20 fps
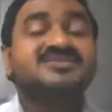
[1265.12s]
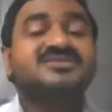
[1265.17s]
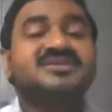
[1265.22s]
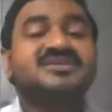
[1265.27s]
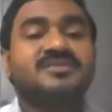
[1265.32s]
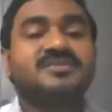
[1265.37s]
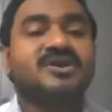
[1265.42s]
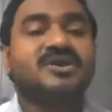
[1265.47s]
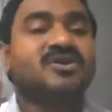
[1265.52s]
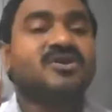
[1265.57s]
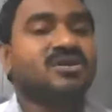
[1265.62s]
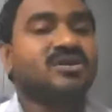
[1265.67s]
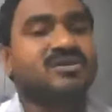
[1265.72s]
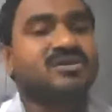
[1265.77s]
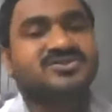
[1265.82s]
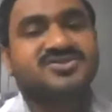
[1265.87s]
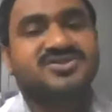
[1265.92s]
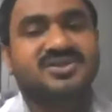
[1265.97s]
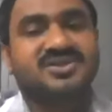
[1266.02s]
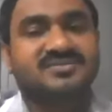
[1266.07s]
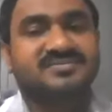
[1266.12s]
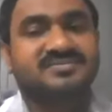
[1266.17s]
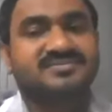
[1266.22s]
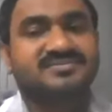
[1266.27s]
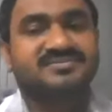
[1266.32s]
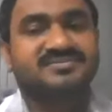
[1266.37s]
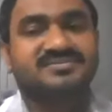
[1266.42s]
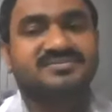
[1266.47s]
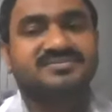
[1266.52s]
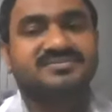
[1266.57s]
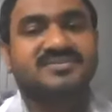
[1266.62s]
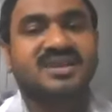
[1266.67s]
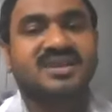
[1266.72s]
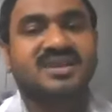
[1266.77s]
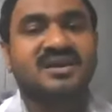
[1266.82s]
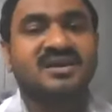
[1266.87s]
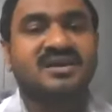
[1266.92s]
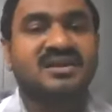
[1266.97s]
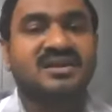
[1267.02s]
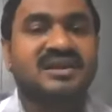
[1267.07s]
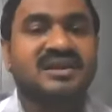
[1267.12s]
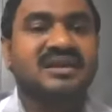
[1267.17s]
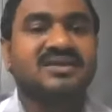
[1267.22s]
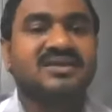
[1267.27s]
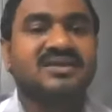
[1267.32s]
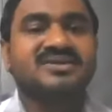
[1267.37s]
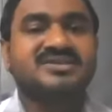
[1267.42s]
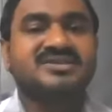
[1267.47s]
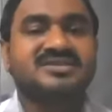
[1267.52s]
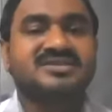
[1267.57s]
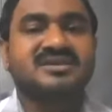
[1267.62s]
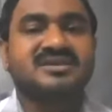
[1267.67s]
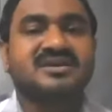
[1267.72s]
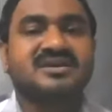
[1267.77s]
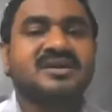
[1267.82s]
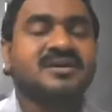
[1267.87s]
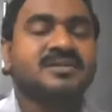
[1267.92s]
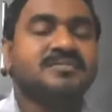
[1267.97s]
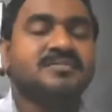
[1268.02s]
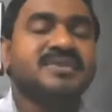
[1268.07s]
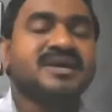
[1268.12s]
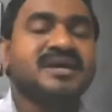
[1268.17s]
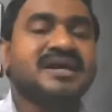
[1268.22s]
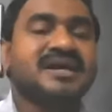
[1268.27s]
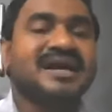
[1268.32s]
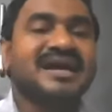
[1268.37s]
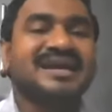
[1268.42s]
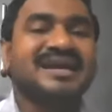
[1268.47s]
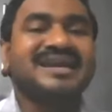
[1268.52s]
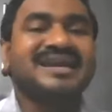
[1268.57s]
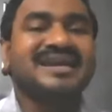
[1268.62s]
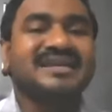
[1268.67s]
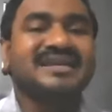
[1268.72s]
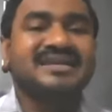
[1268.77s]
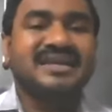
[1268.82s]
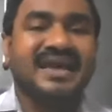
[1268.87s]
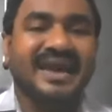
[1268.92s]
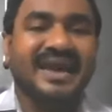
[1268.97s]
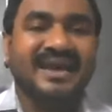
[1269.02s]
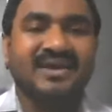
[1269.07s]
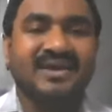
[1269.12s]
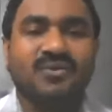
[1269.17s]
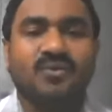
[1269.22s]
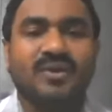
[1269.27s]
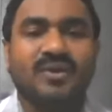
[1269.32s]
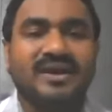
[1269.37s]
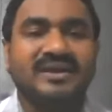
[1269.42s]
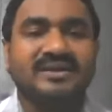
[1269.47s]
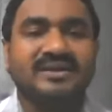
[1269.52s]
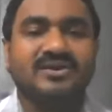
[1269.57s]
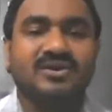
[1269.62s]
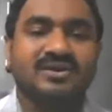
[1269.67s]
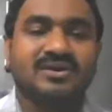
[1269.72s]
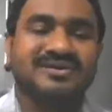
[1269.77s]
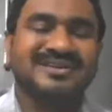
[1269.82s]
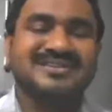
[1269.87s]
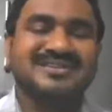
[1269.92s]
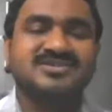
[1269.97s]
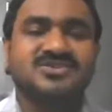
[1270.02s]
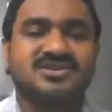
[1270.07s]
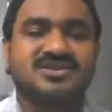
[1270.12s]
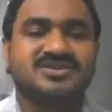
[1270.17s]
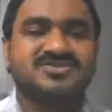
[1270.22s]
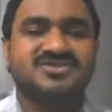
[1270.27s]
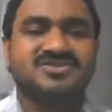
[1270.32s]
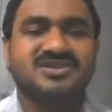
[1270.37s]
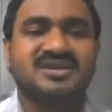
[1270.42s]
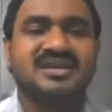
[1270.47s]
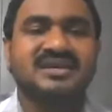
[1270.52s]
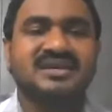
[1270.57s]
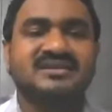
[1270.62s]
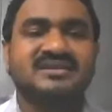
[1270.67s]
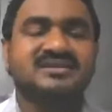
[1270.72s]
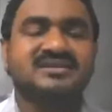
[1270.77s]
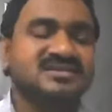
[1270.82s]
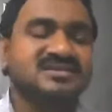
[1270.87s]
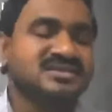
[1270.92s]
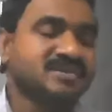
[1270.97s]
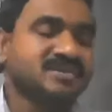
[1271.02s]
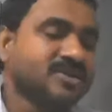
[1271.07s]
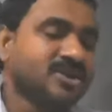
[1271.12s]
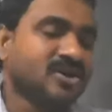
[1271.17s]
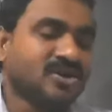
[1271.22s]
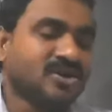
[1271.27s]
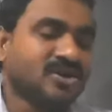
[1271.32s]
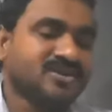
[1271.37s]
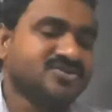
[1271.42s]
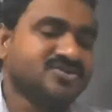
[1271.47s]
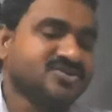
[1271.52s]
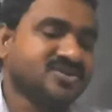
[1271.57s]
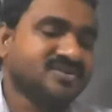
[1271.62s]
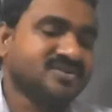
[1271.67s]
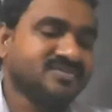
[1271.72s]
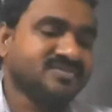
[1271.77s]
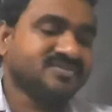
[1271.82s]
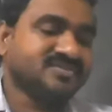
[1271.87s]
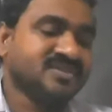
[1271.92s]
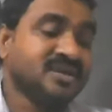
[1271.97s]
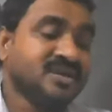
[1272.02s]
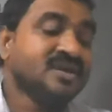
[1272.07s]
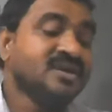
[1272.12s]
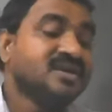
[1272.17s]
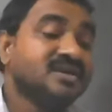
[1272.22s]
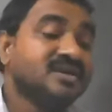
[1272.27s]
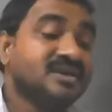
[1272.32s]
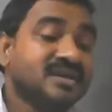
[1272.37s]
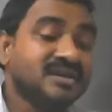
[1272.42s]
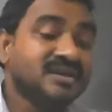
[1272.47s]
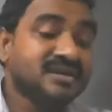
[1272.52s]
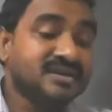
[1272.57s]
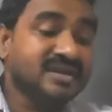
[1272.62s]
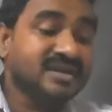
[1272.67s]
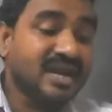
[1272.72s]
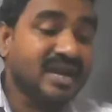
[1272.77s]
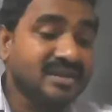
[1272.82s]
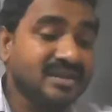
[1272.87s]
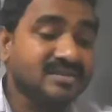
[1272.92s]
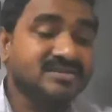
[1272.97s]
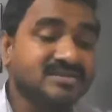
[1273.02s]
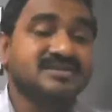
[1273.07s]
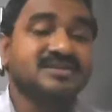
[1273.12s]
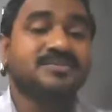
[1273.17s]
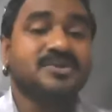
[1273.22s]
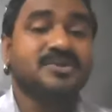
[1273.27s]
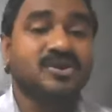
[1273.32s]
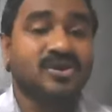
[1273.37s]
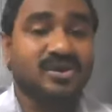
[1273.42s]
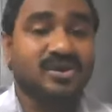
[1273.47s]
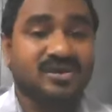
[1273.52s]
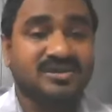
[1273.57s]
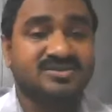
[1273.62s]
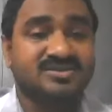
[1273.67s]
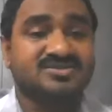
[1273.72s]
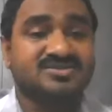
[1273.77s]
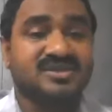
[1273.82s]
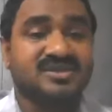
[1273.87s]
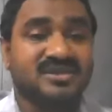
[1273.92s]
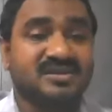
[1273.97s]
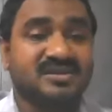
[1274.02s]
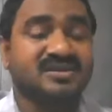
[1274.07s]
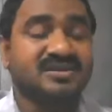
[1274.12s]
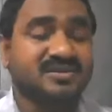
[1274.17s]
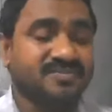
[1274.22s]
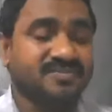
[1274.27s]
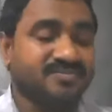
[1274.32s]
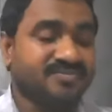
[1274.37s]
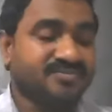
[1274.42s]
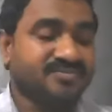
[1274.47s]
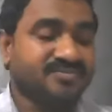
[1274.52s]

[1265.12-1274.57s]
semiology. Linguists may conduct inquiry or research in semiology. In that semiology,